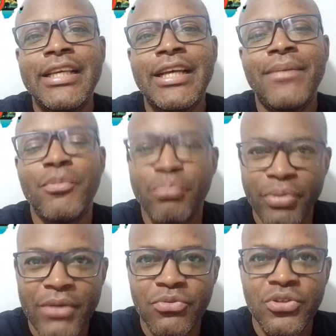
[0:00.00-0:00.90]
I'm a
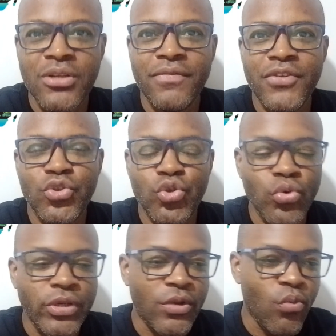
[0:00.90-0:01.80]
proud son of the
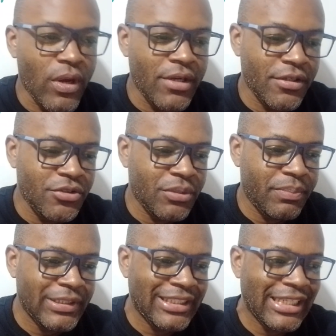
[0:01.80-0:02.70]
soil,
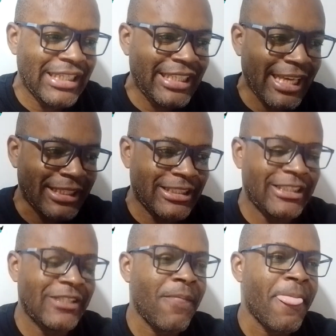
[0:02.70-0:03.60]
100%,
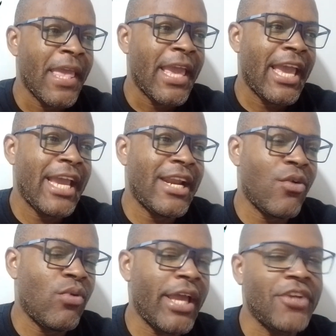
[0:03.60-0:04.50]
yes. And I
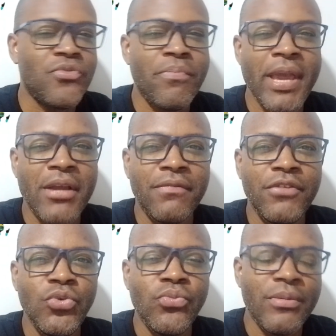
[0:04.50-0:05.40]
would like to beg of
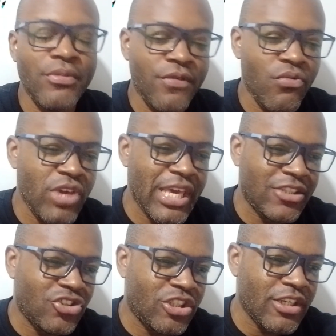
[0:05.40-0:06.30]
you, man, before we
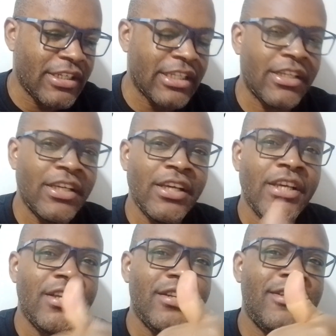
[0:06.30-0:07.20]
get started,
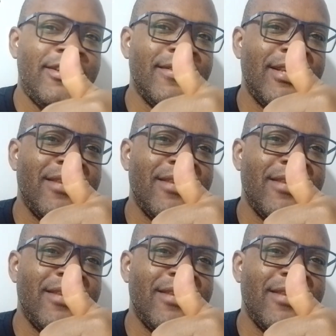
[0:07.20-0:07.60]
do